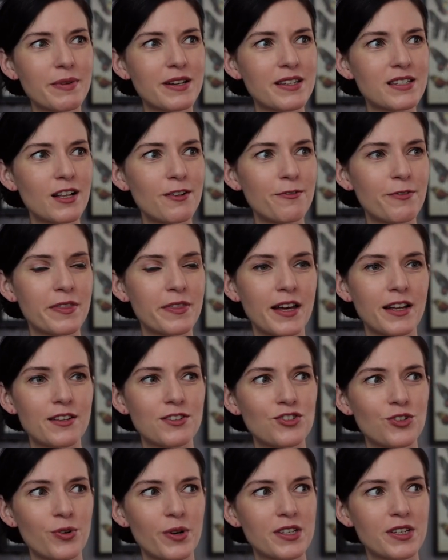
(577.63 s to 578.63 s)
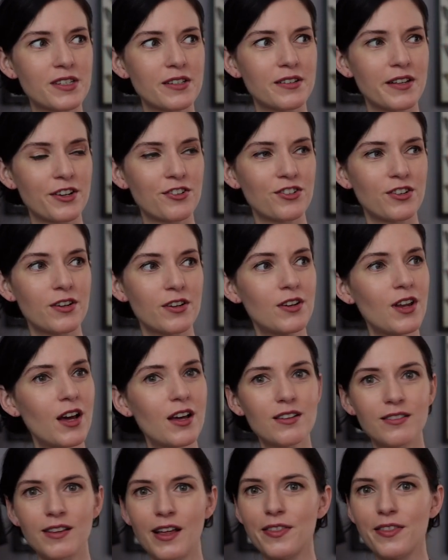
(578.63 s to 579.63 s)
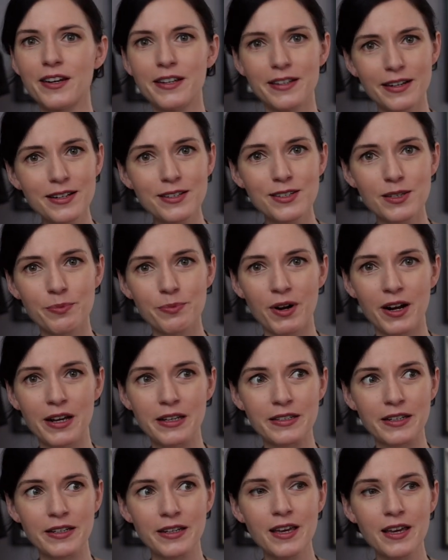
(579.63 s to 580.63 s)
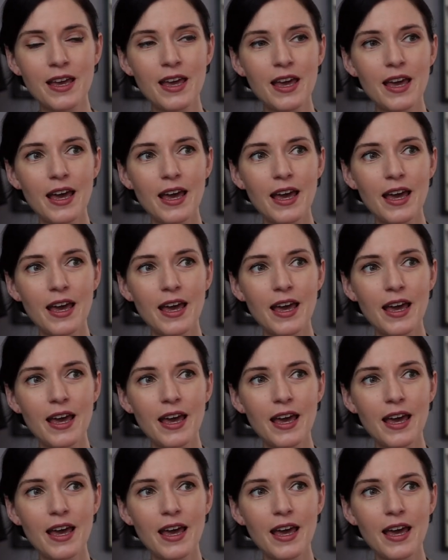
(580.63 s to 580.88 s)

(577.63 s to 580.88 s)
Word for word: myself with that choice selection. Not that it is surprising.